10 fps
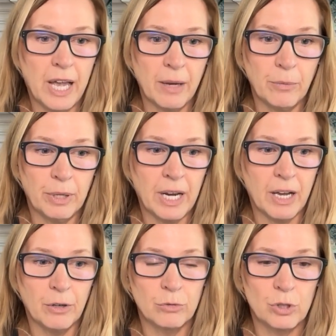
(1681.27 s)
I went
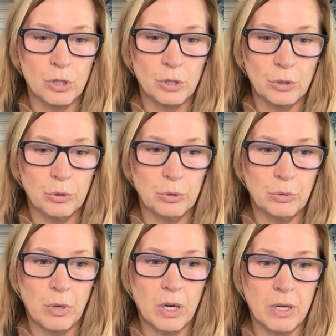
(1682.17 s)
out
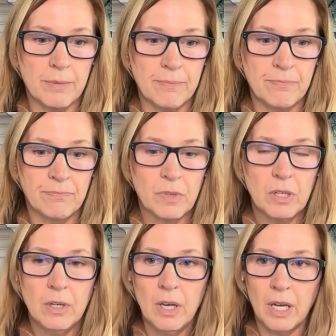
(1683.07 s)
to
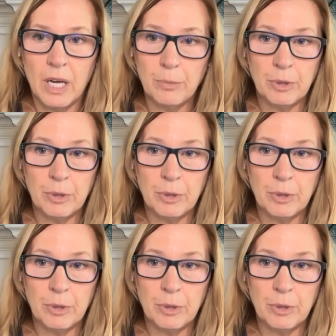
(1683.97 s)
a couple